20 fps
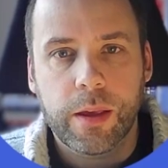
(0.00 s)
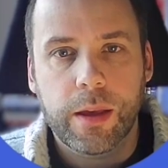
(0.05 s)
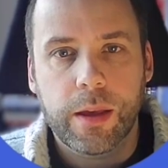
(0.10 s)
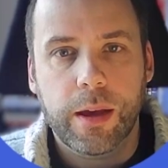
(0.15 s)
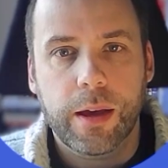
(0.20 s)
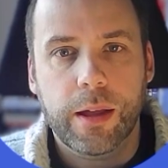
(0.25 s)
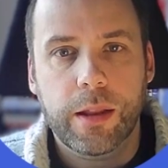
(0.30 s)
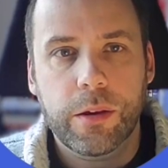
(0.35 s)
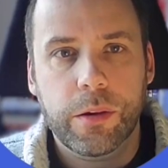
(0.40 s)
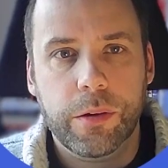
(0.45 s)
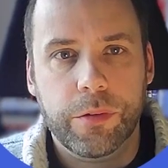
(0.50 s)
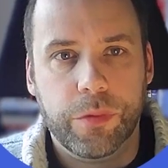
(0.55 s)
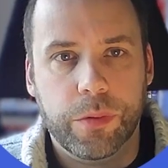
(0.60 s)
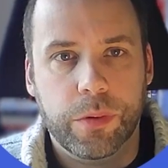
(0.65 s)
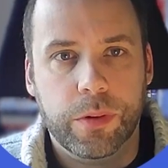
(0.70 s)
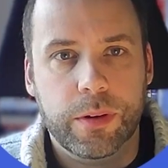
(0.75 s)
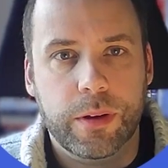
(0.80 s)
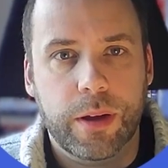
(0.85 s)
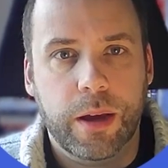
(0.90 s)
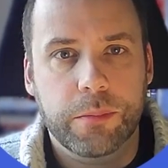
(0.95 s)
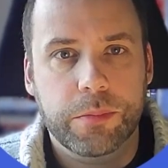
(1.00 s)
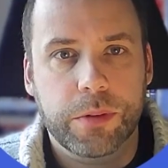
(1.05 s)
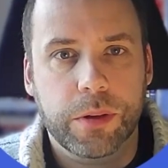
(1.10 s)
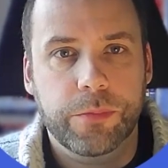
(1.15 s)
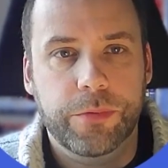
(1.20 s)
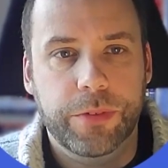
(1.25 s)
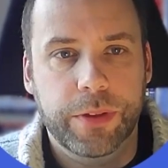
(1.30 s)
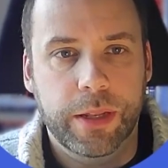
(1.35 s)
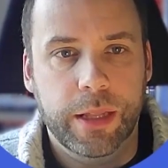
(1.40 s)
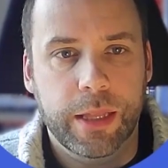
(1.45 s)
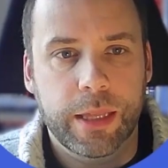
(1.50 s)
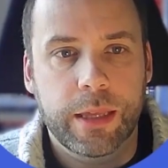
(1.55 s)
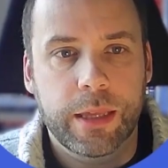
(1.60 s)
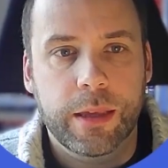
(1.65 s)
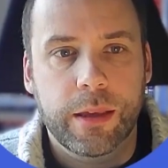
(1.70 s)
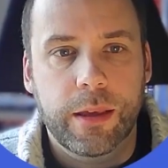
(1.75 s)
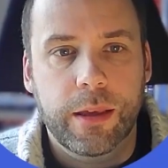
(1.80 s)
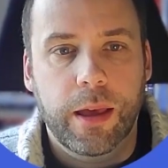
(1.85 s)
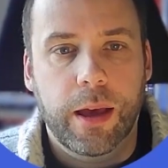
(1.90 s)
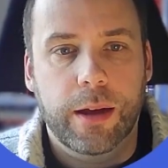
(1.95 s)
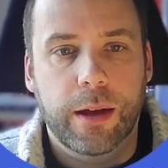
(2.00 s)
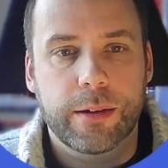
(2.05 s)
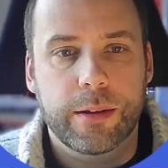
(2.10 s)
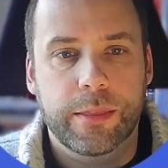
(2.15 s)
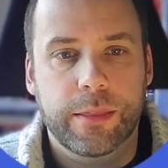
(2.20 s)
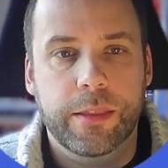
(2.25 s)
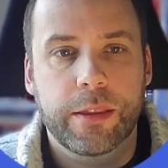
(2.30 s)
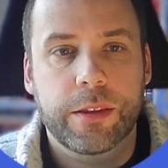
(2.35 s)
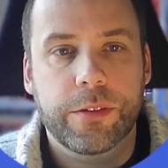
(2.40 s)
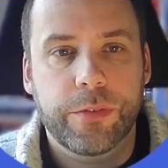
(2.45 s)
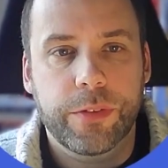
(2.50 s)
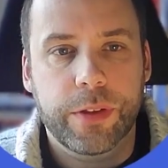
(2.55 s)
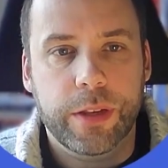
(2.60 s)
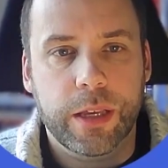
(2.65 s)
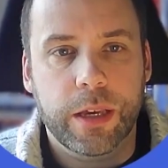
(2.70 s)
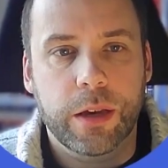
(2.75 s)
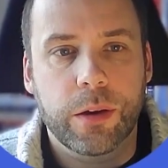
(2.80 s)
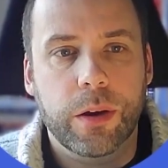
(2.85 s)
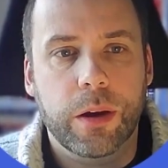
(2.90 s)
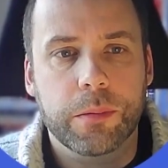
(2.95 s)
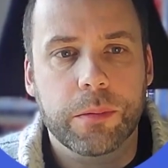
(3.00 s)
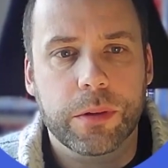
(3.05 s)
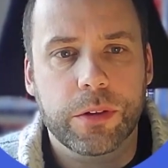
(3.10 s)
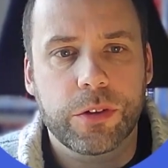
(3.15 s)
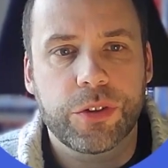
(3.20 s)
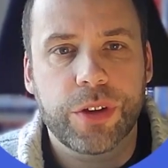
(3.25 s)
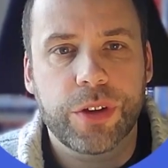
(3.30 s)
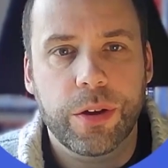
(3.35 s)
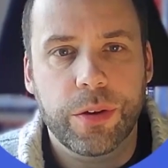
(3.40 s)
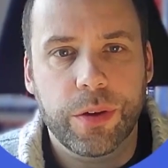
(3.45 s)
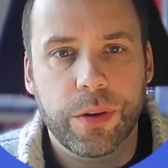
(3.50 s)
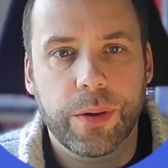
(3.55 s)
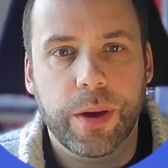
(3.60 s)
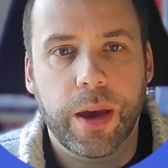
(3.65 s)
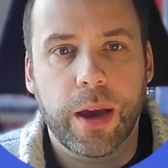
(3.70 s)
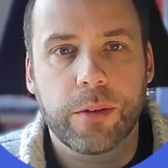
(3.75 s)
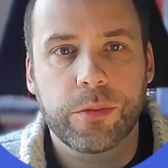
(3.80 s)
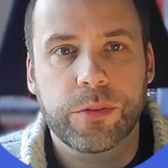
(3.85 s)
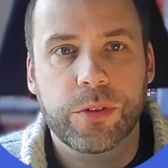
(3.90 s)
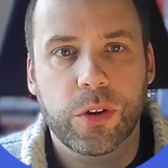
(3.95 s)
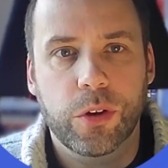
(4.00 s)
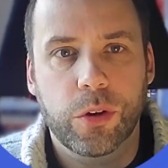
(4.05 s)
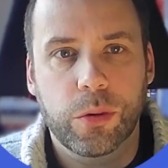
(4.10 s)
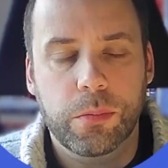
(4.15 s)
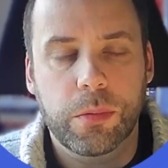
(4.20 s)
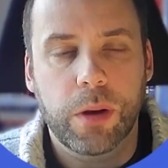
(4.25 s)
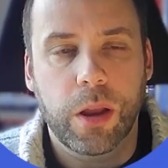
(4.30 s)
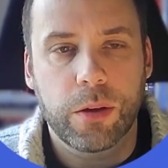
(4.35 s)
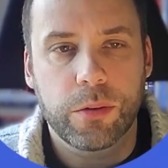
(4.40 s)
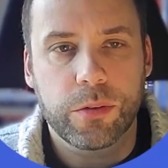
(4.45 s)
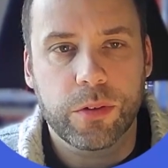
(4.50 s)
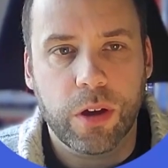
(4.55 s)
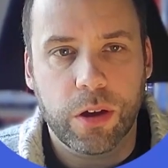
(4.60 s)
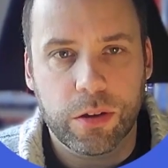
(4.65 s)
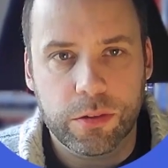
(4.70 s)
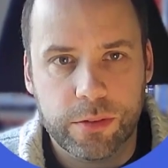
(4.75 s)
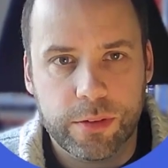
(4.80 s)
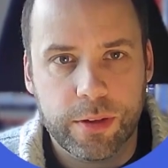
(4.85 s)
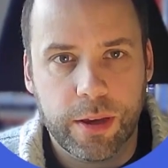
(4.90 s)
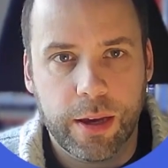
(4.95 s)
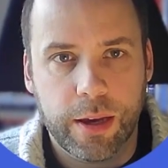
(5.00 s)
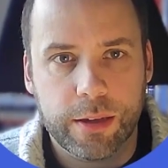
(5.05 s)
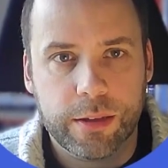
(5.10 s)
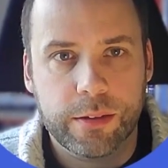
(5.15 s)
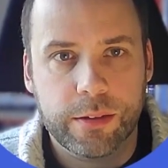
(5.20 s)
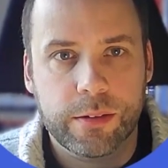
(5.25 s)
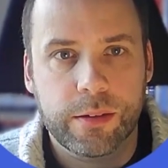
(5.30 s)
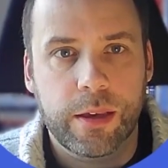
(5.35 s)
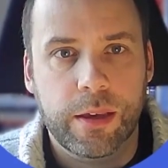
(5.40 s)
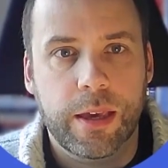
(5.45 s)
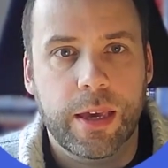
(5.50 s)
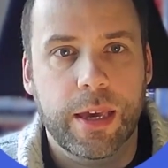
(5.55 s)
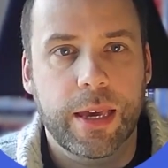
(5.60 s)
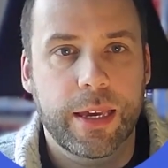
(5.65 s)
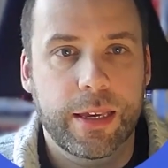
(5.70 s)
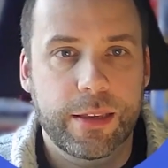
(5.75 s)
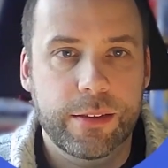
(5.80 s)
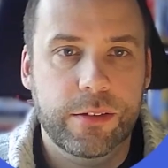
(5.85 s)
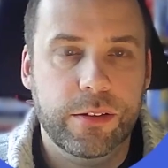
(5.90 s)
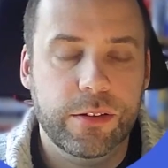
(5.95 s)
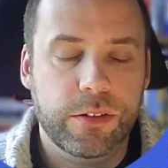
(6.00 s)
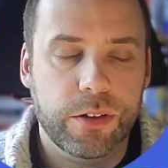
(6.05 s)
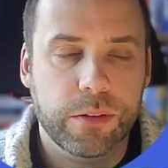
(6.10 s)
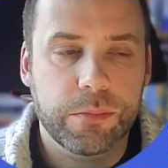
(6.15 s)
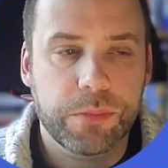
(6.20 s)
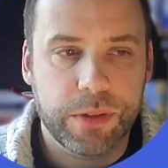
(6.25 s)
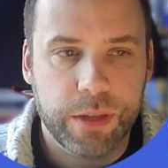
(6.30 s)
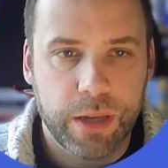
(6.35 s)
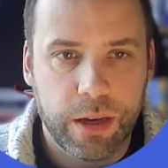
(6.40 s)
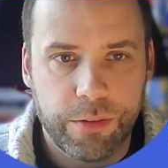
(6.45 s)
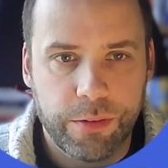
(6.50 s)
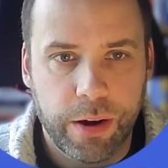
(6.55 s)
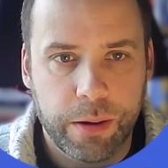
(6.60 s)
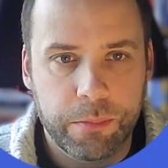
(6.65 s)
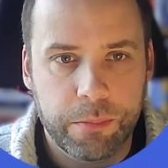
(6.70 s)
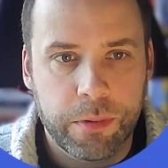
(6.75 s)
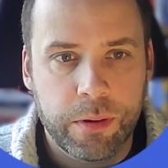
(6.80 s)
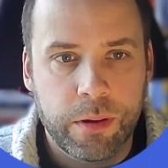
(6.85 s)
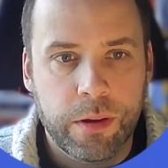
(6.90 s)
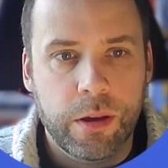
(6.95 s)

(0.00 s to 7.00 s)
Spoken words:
Hello everyone, I'm Tom Finley, and in this video I'm going to show you how to upload contacts into TomCRM